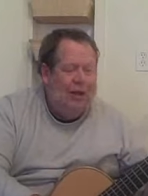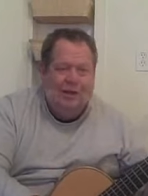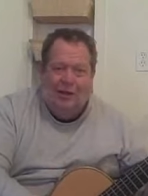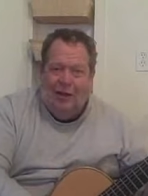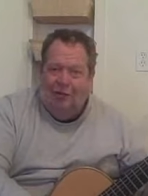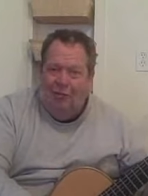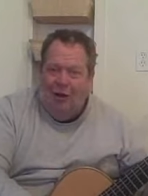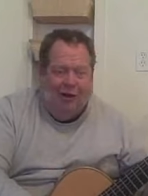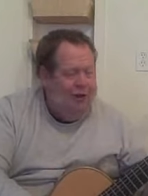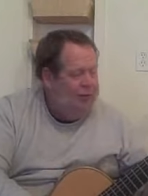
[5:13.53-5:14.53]
That's an F
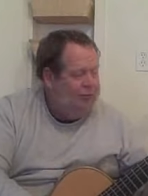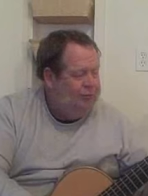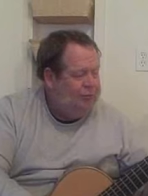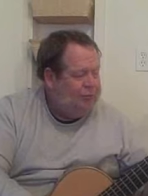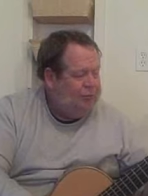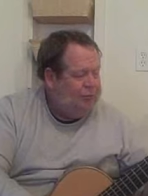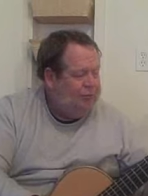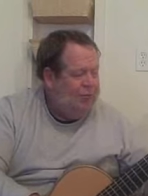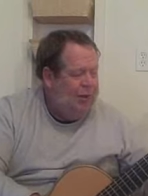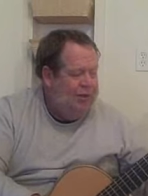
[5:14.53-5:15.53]
minor
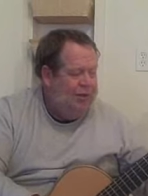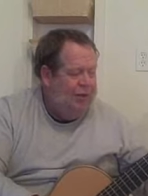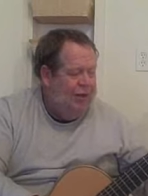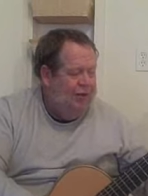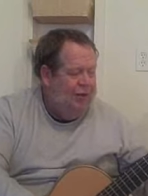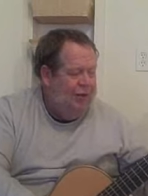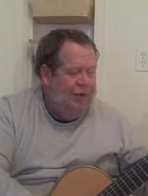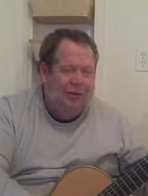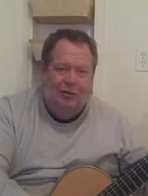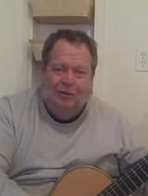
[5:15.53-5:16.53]
instead of
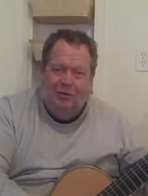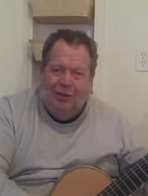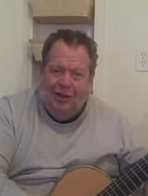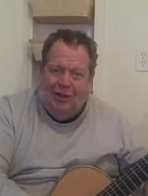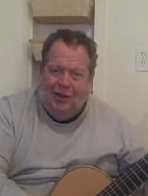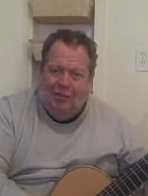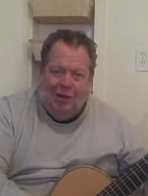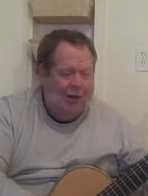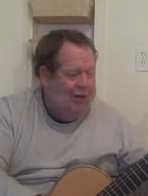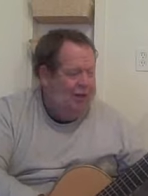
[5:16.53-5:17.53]
an E
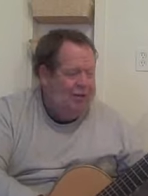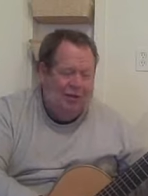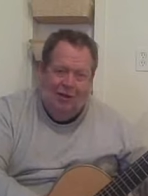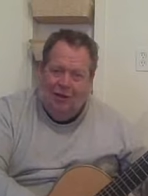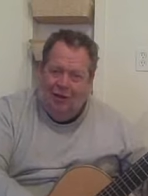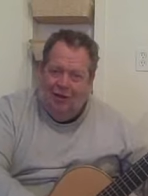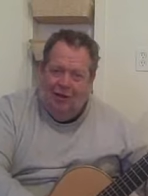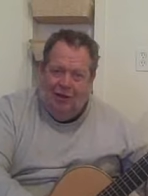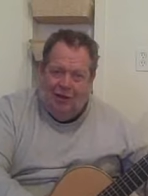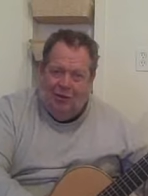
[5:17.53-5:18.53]
minor,
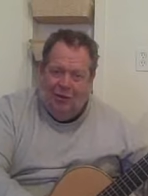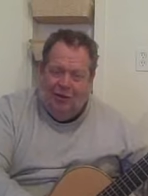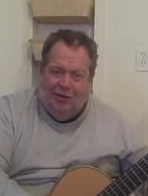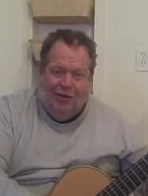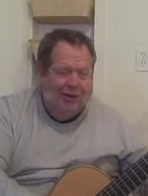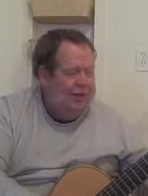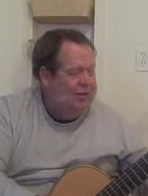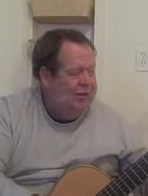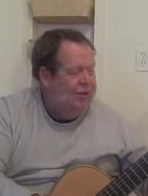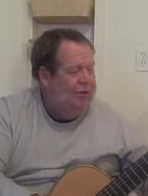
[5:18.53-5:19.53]
because you're in D.
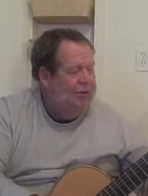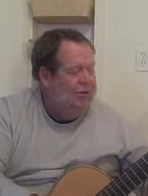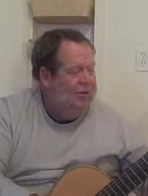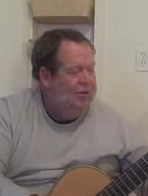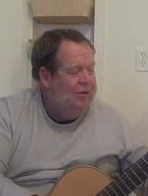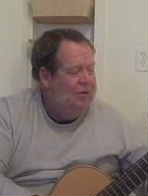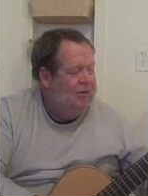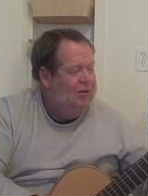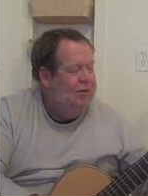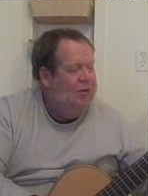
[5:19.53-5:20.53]
So
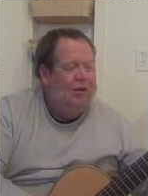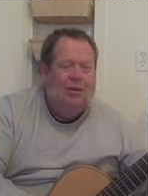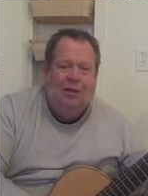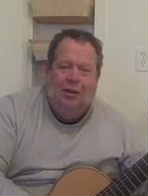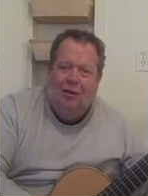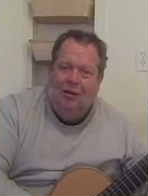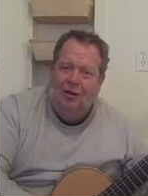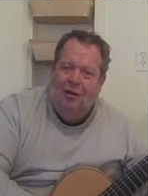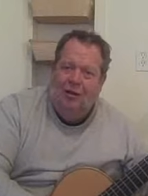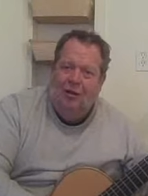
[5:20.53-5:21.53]

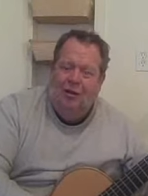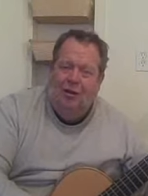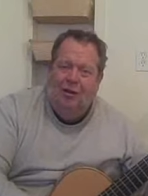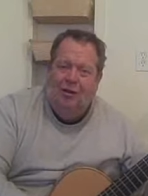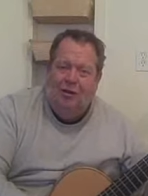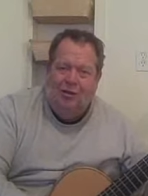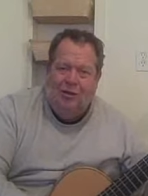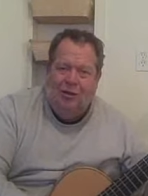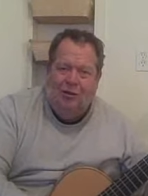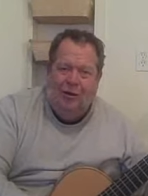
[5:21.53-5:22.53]
there's
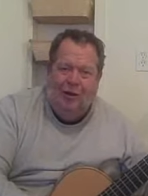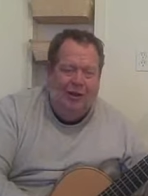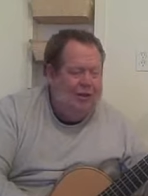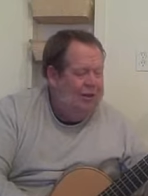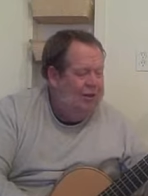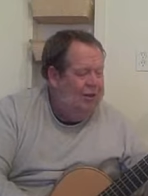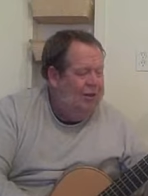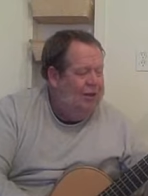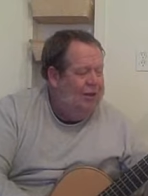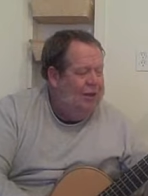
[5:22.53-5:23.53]
your 3,
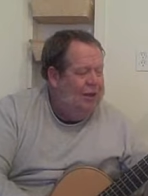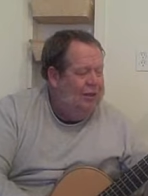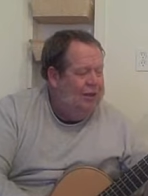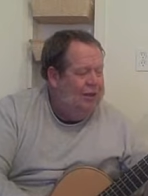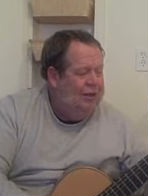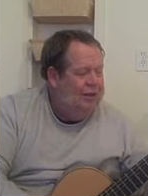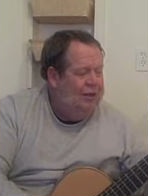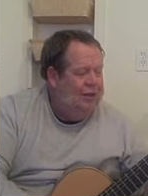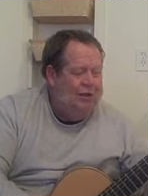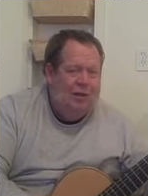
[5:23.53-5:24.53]
and then
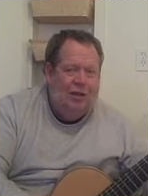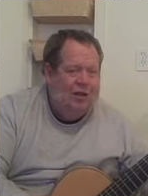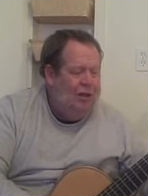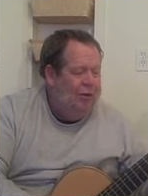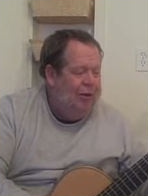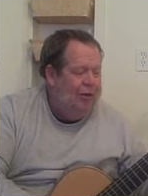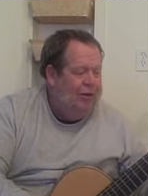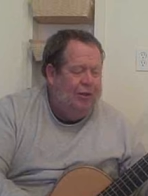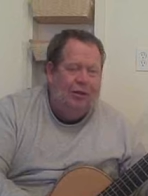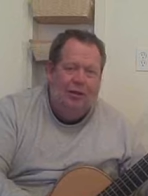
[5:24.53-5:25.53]
you want to go
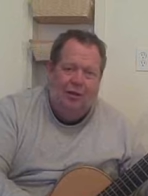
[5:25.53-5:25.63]
to,